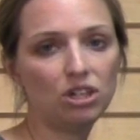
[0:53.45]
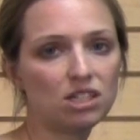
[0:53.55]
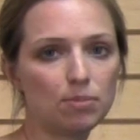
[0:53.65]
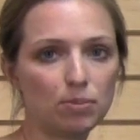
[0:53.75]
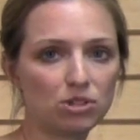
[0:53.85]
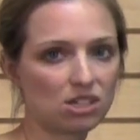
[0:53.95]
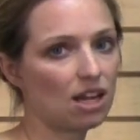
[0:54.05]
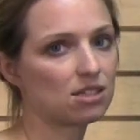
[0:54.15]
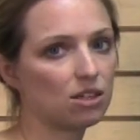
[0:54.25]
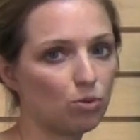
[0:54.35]
need to be
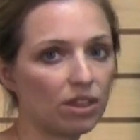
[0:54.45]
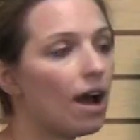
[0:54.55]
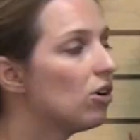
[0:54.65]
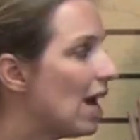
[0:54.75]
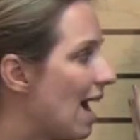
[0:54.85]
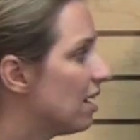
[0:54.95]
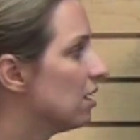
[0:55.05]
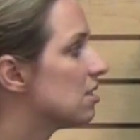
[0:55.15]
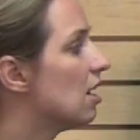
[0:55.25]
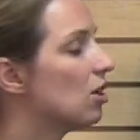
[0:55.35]
protected without adding
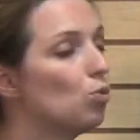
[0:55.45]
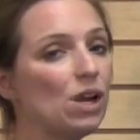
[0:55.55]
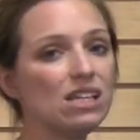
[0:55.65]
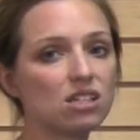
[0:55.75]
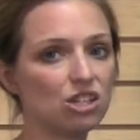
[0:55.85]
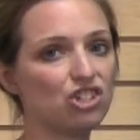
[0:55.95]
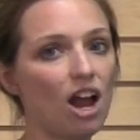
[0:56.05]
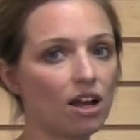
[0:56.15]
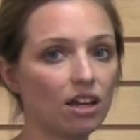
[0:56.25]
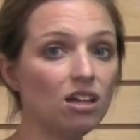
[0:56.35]
a ton of weight to the
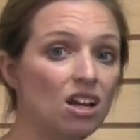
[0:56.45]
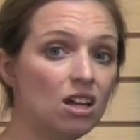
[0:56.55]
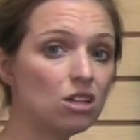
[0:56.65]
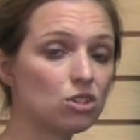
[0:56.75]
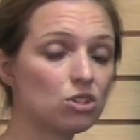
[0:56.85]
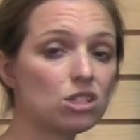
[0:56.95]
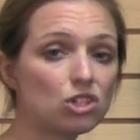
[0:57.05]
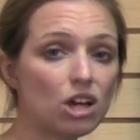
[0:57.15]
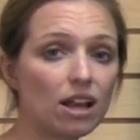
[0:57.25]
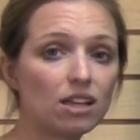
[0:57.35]
jacket. So this
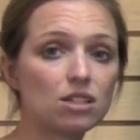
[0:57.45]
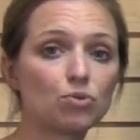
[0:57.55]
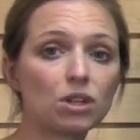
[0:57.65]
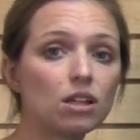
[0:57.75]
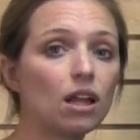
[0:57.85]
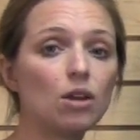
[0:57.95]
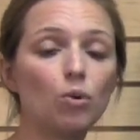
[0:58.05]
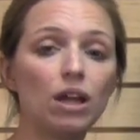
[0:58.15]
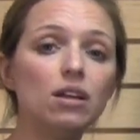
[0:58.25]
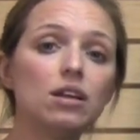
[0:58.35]
jacket is really
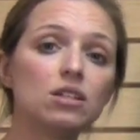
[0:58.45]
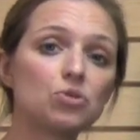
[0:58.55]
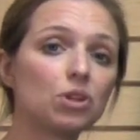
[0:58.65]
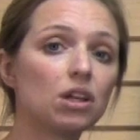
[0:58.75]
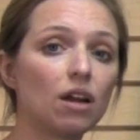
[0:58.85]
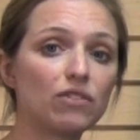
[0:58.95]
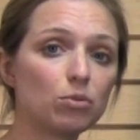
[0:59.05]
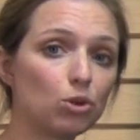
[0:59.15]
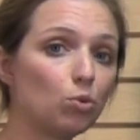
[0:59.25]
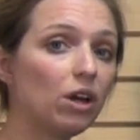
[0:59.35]
lightweight and it's really
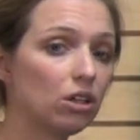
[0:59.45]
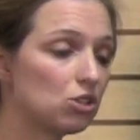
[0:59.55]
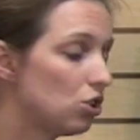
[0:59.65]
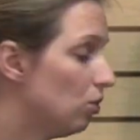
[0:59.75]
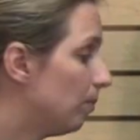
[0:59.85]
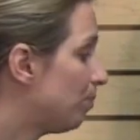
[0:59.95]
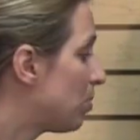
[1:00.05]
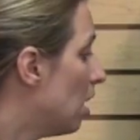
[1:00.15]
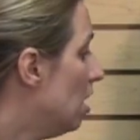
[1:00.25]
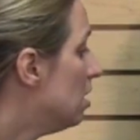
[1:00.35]
comfortable to wear too.
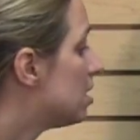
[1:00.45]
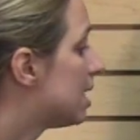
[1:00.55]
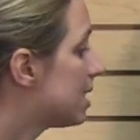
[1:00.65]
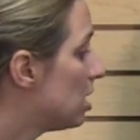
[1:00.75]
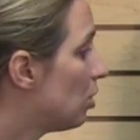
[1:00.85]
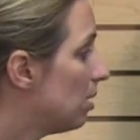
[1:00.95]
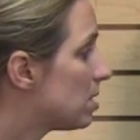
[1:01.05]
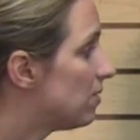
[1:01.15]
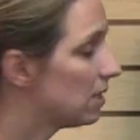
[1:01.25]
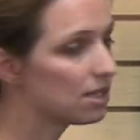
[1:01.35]
60 grams
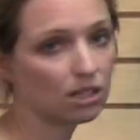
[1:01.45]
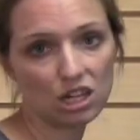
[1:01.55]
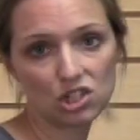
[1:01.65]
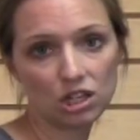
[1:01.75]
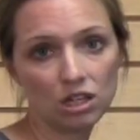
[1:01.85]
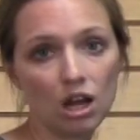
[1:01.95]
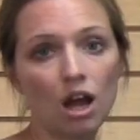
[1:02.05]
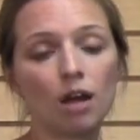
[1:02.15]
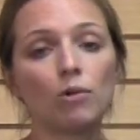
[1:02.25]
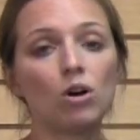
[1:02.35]
of insulation,
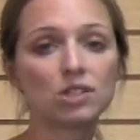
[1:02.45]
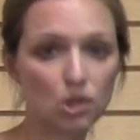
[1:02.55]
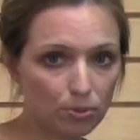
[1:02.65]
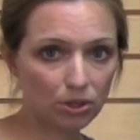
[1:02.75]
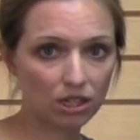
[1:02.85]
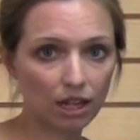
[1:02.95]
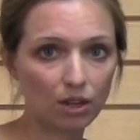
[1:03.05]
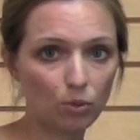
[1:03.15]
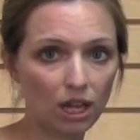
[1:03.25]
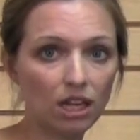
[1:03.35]
um, also pretty
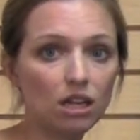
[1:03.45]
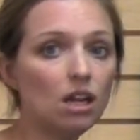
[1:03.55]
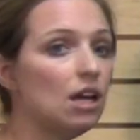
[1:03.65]
lightweight.